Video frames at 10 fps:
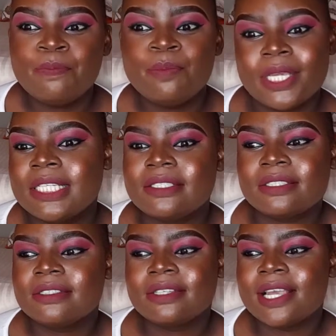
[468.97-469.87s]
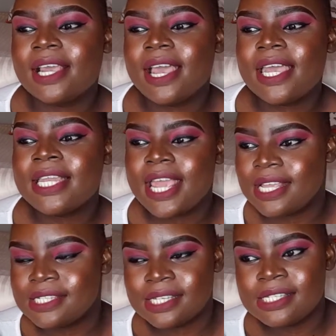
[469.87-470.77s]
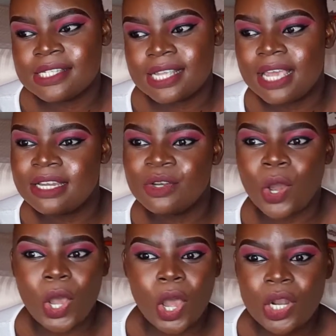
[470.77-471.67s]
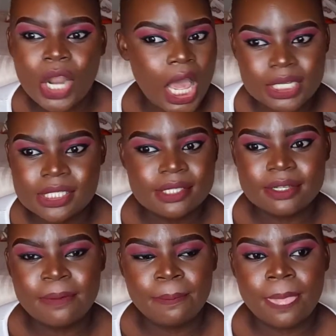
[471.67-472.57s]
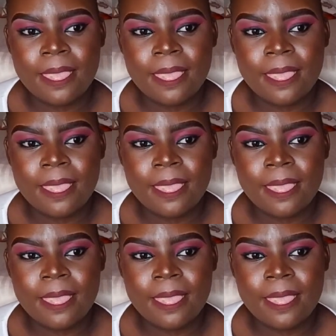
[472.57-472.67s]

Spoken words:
but in essence and in all honesty,